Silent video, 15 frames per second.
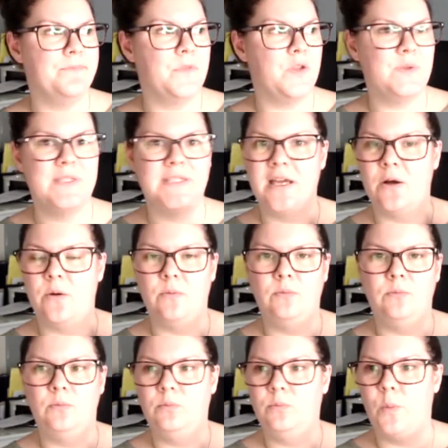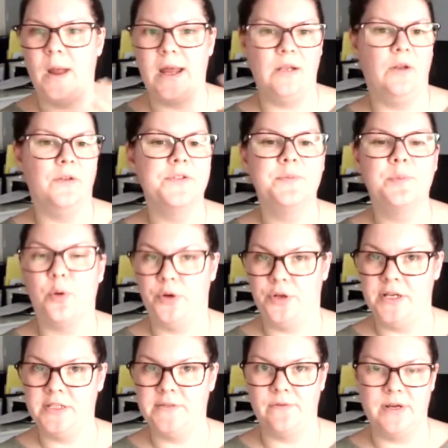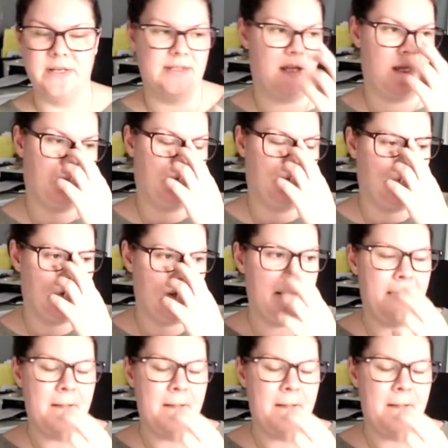sell weight loss products, for example.